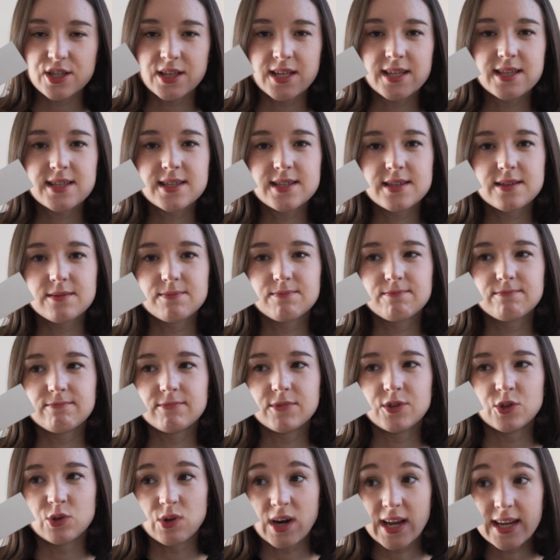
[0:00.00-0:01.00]
Let's
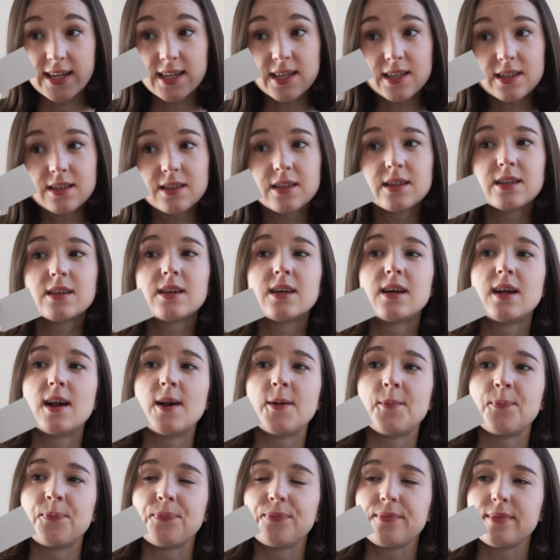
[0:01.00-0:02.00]
rate it
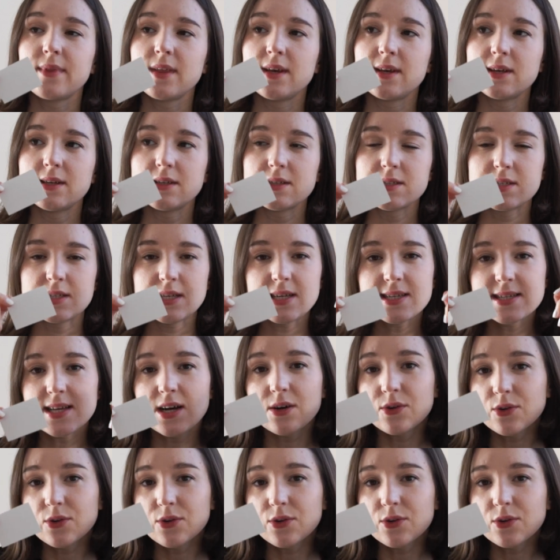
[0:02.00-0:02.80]
6